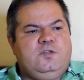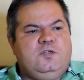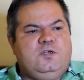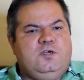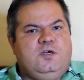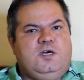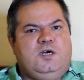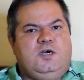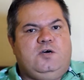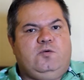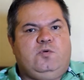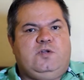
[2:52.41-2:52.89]

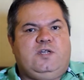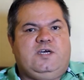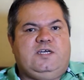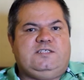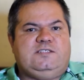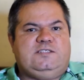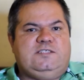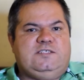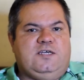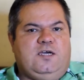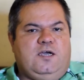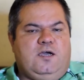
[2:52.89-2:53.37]
When I
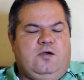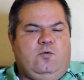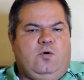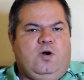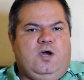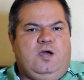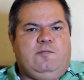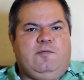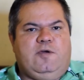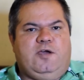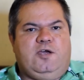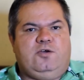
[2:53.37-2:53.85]

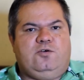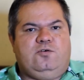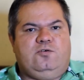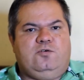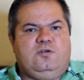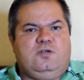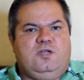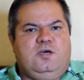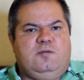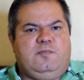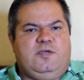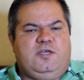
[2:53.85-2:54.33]
DIY my
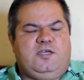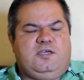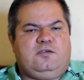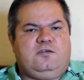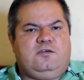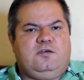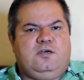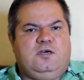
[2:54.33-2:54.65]
own, I make